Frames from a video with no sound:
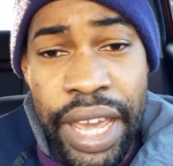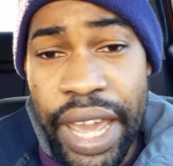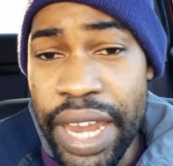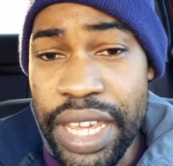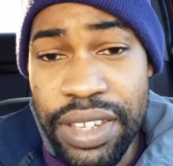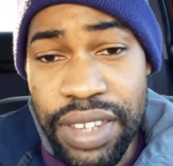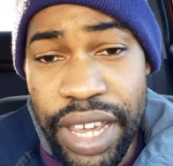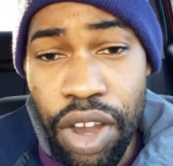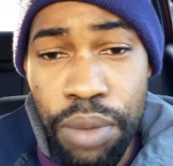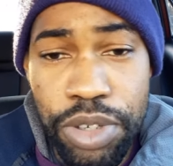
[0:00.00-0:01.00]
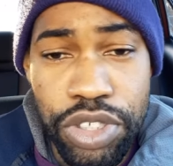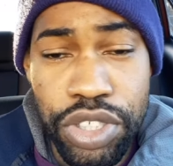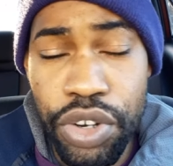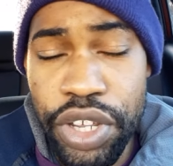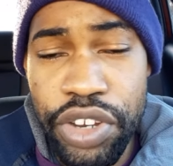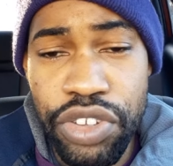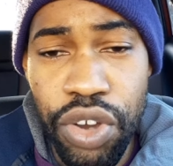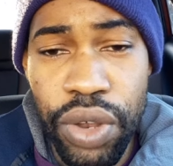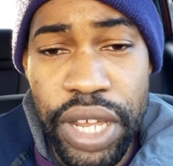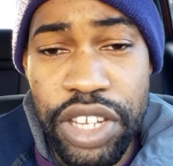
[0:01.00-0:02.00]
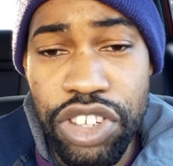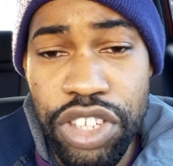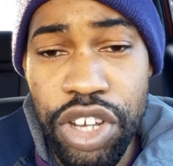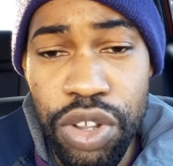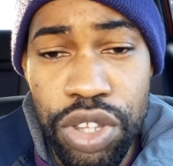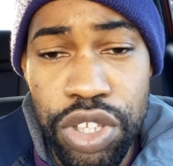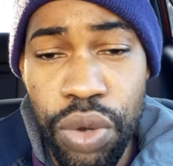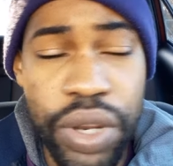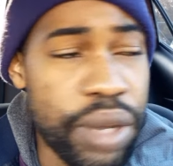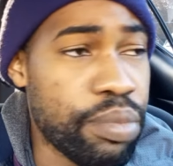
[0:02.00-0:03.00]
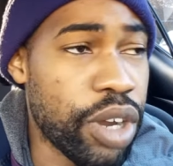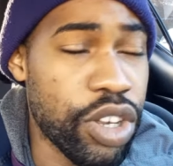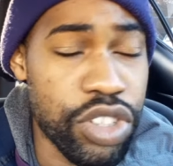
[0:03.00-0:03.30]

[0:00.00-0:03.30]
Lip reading: and he's like almost 30 years old and he's still doing it, bro.